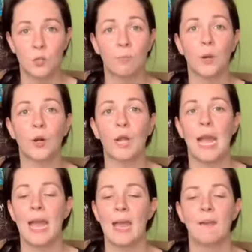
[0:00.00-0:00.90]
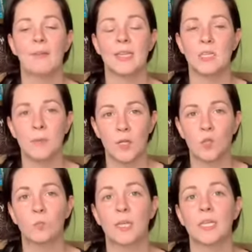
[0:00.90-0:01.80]
burn. I have a special
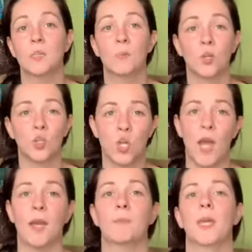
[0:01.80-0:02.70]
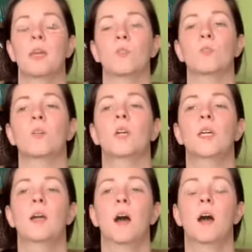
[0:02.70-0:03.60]
place to put a chime candle.
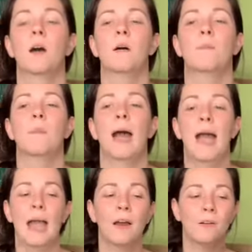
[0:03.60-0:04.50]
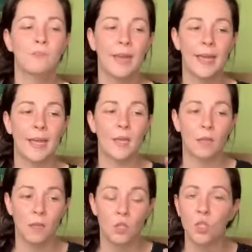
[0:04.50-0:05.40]
I have a
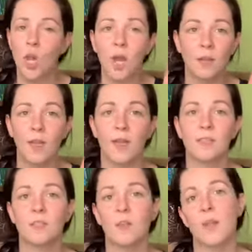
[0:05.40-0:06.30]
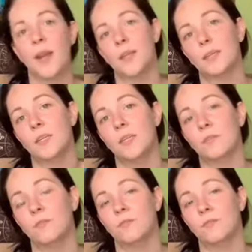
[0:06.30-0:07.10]
shot glass so that I can give